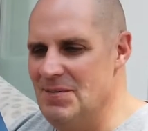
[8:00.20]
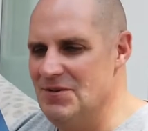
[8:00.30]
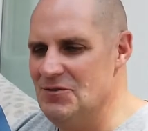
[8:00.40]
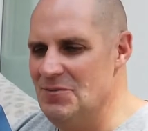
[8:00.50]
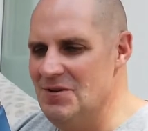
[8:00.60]
been
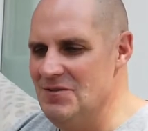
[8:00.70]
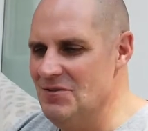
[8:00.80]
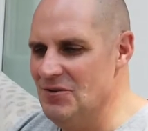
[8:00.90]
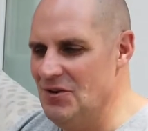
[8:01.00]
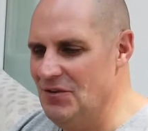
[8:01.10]
swimming,
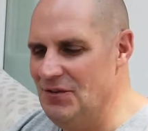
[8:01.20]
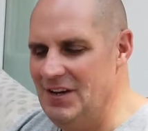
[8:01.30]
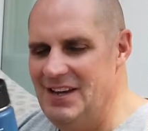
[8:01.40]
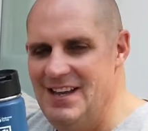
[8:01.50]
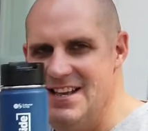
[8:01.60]
or a
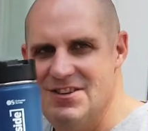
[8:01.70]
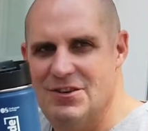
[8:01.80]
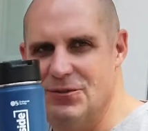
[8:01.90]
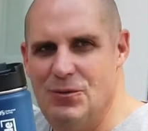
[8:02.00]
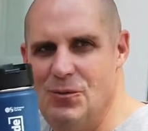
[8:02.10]
coffee, so
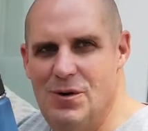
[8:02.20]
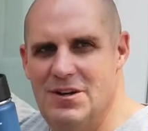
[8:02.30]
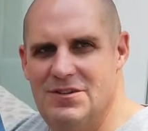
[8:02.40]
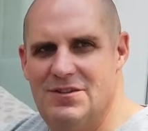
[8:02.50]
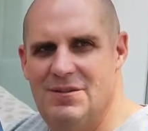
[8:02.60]
I've
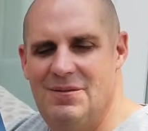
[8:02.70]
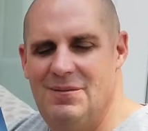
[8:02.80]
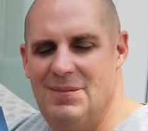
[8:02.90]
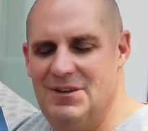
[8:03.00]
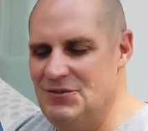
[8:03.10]
always
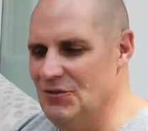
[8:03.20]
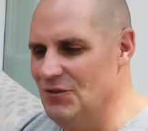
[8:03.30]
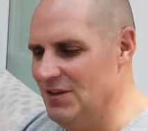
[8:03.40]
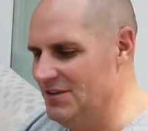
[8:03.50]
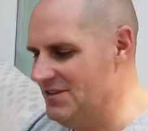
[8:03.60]
make sure
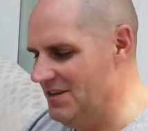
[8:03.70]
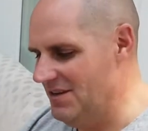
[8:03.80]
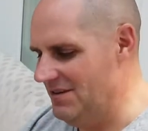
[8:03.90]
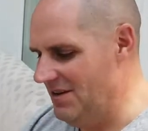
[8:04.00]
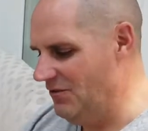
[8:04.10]
that
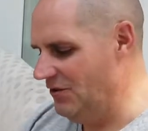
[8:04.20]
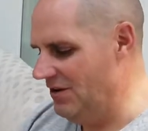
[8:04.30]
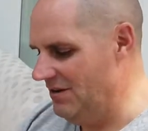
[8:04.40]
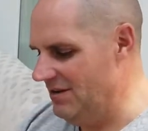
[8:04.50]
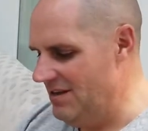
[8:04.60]
I've got
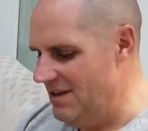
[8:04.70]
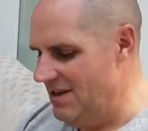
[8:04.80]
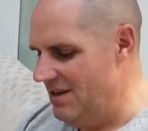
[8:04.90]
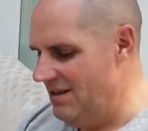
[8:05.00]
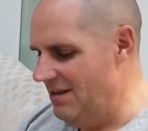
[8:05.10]
a
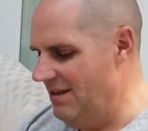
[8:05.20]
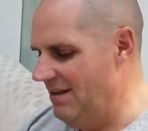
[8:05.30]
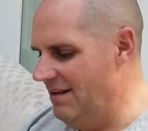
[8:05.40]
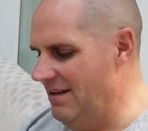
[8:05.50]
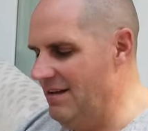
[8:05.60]

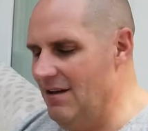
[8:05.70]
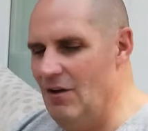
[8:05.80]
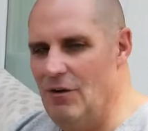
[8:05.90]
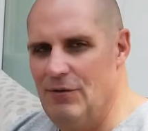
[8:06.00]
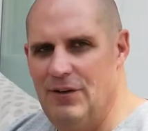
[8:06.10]

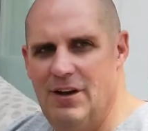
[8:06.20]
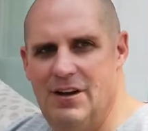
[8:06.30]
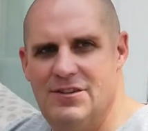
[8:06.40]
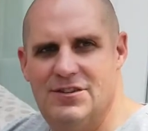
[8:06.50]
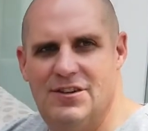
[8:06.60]
hot
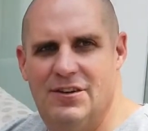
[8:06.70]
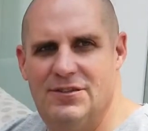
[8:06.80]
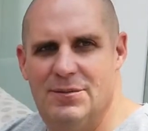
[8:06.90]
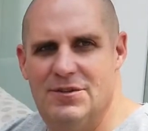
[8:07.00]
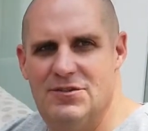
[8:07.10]
flask or
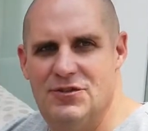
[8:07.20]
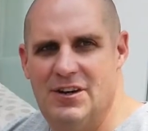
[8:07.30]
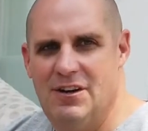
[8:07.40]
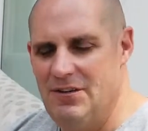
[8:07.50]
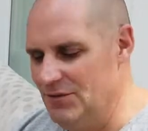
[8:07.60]
something to
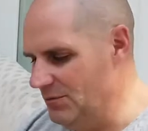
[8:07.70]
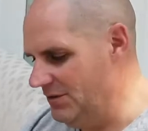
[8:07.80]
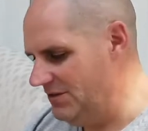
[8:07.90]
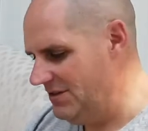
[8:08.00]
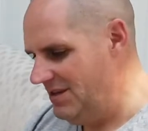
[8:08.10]
drink
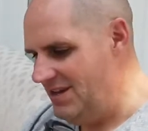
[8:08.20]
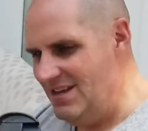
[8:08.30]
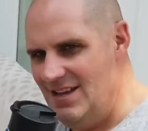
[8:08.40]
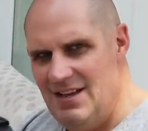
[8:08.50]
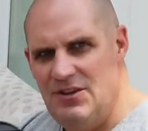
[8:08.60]
afterwards.
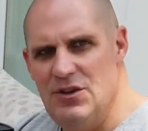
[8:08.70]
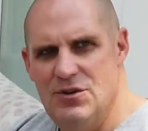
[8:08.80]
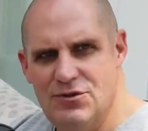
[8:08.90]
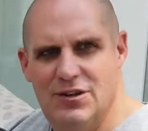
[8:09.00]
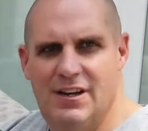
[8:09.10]

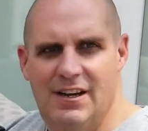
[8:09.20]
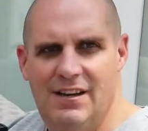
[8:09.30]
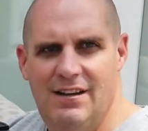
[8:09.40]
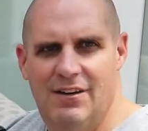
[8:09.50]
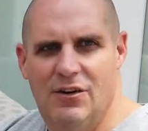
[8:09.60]
Usually
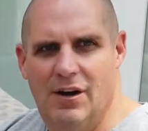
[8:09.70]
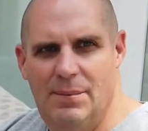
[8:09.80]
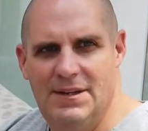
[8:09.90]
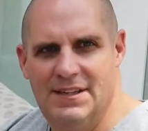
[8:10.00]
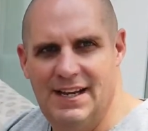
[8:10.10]
I've got
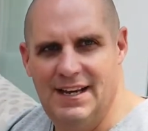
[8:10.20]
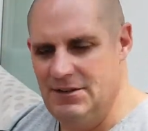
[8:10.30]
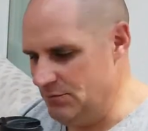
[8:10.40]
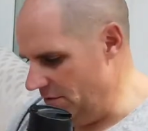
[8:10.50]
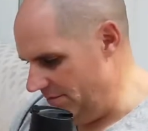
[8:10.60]
a piece of cake
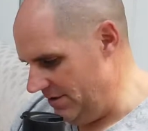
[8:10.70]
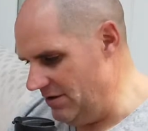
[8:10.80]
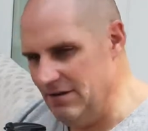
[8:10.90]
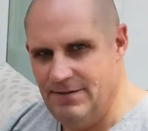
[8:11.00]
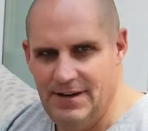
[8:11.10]
as well, but I
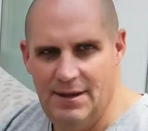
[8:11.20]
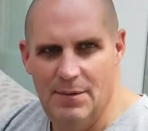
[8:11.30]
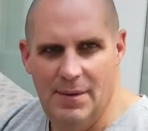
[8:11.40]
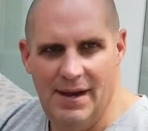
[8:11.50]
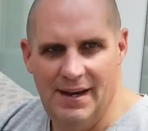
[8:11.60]
couldn't fit it in my
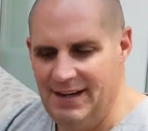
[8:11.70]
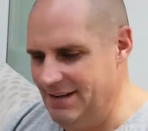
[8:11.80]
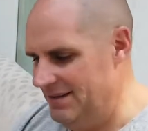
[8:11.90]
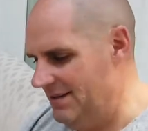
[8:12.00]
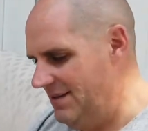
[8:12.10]
bag.
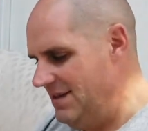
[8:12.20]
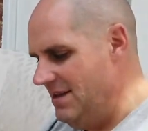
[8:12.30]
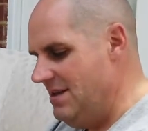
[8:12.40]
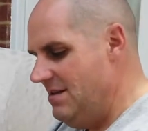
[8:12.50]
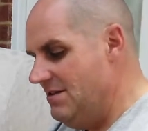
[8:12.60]

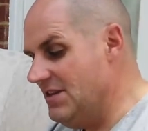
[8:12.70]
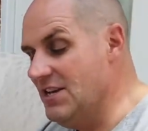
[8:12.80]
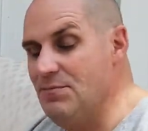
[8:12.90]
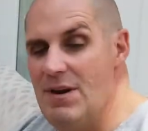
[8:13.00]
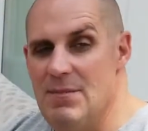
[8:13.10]
So
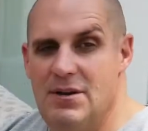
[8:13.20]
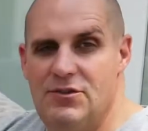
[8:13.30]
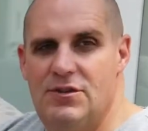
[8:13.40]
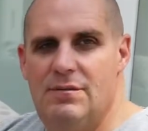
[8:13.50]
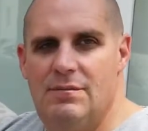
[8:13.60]
that's pretty
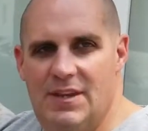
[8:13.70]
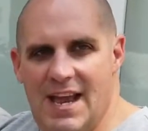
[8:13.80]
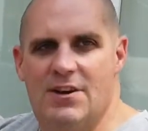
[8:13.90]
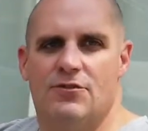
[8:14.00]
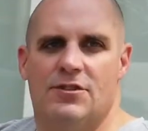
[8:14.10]
much the
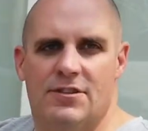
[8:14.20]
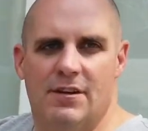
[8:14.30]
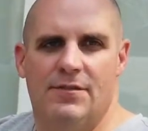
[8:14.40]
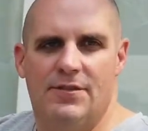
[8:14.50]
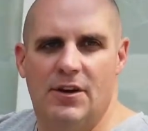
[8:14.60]
extra
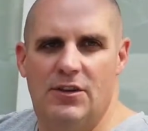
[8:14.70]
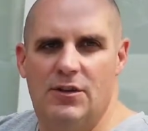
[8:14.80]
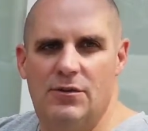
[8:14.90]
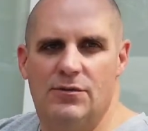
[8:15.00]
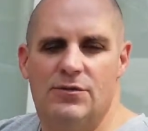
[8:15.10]
stuff that I
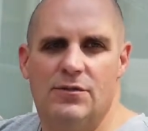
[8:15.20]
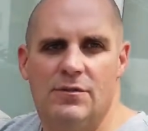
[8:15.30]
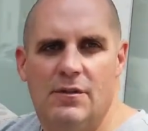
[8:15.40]
use